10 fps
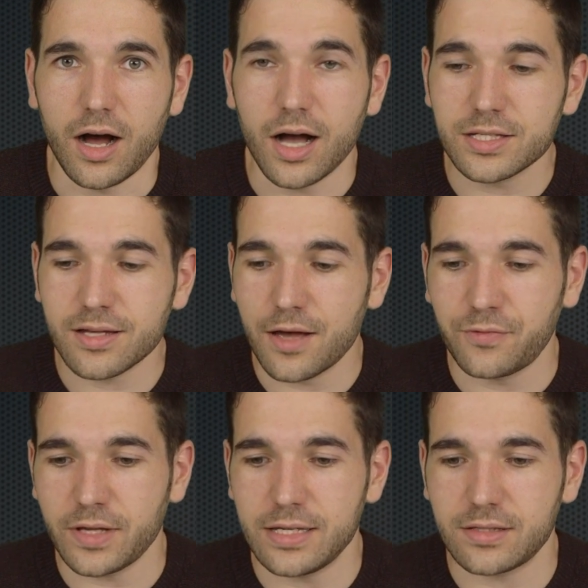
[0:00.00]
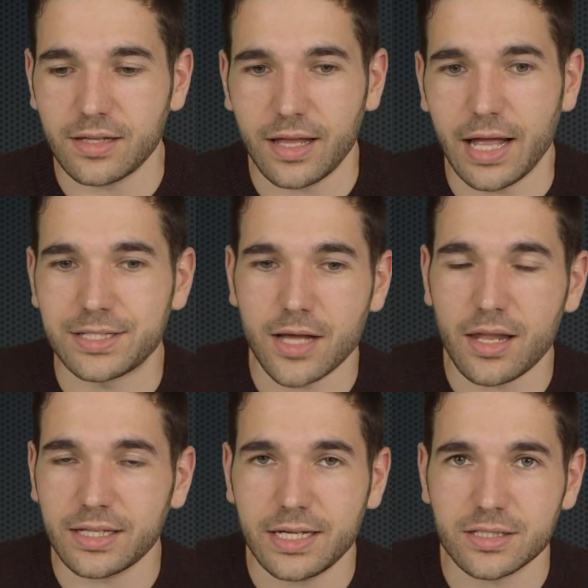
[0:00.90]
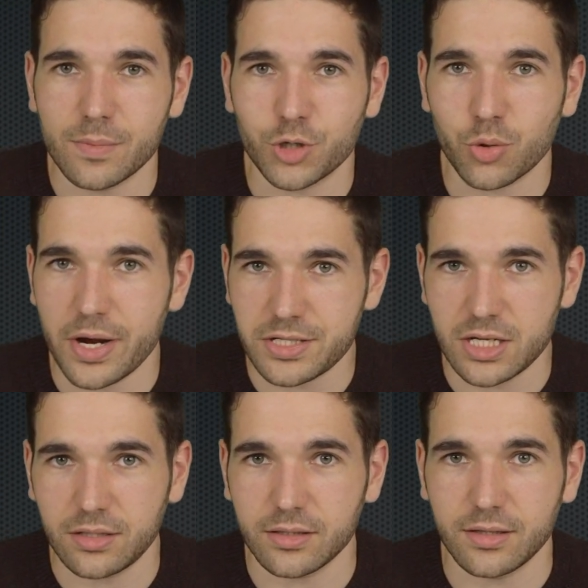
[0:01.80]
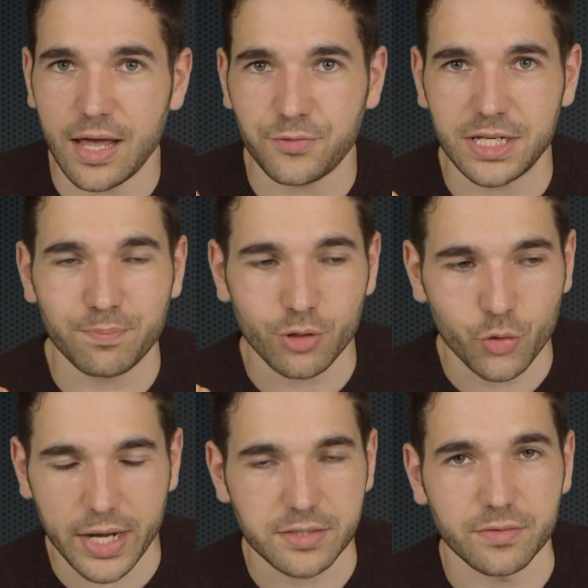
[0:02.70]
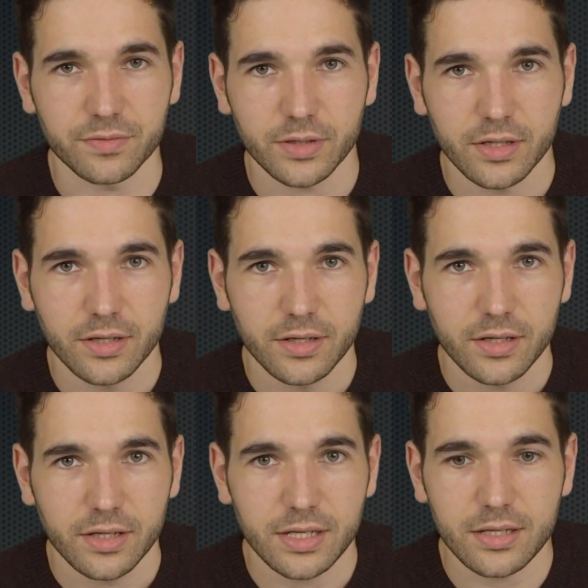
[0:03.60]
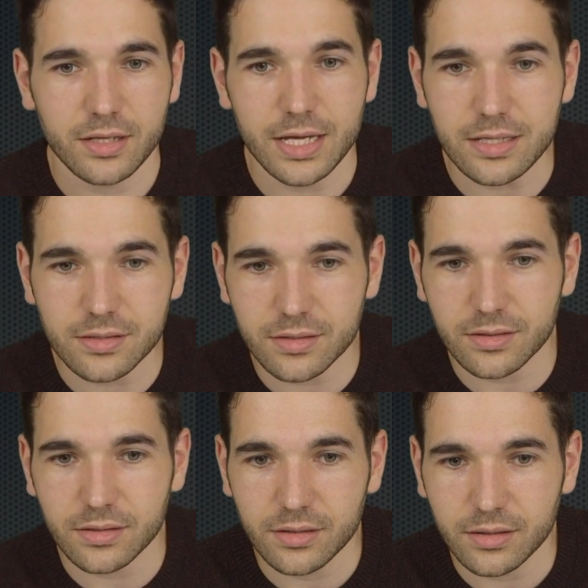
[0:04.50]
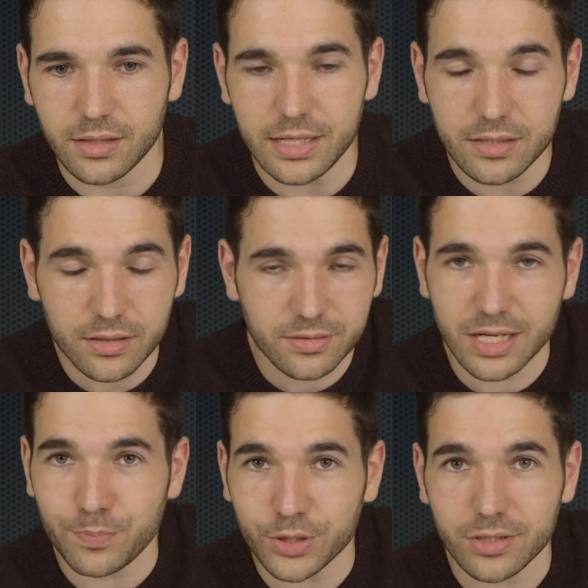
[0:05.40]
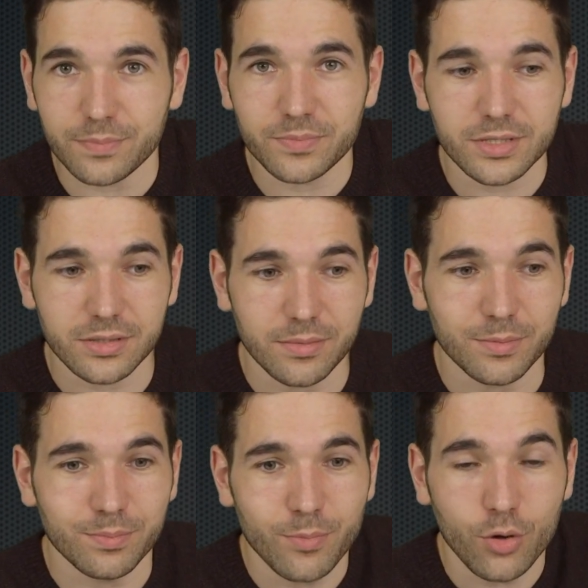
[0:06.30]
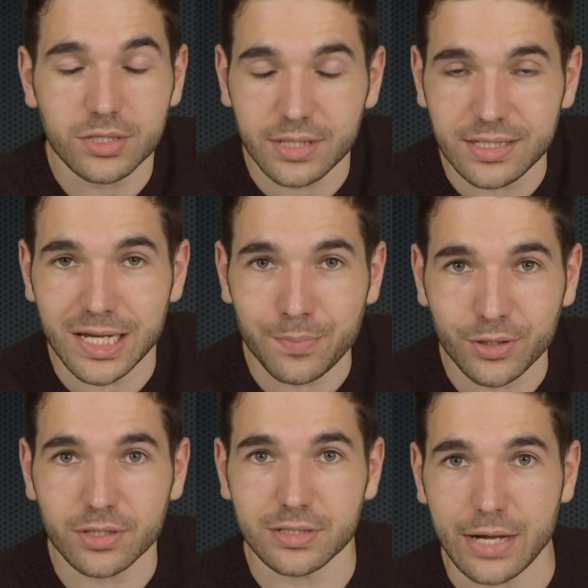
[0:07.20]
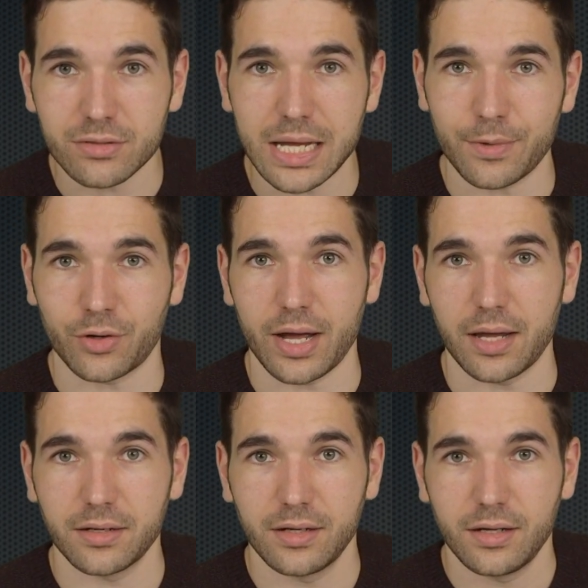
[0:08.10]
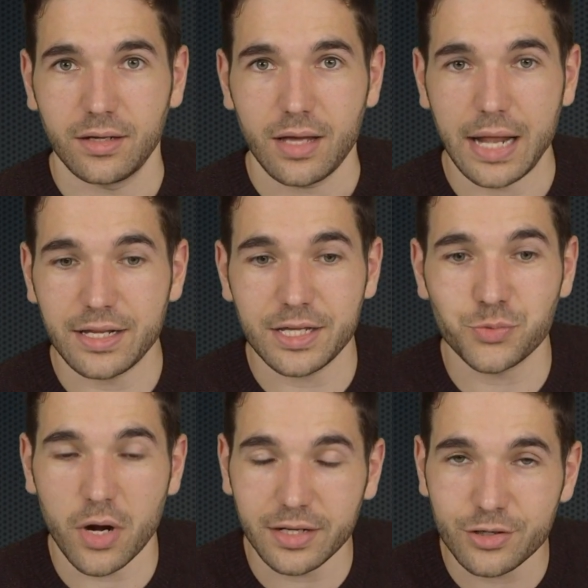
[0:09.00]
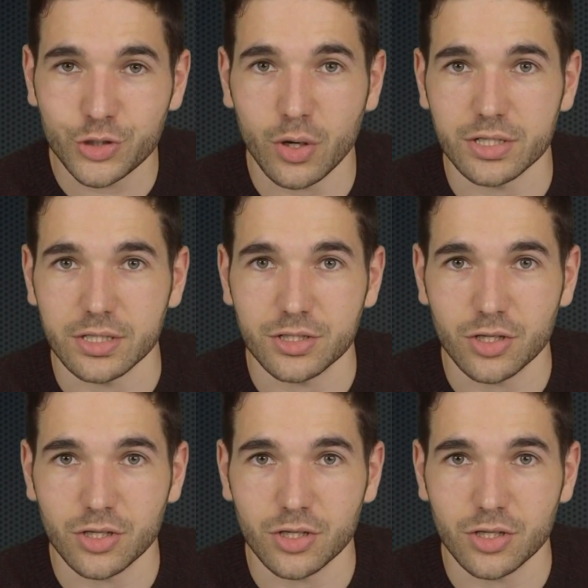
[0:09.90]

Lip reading: Ossoff is, it's not like he's some crazy lefty progressive. He's a typical, mostly typical standard Democrat. And he's running in Georgia.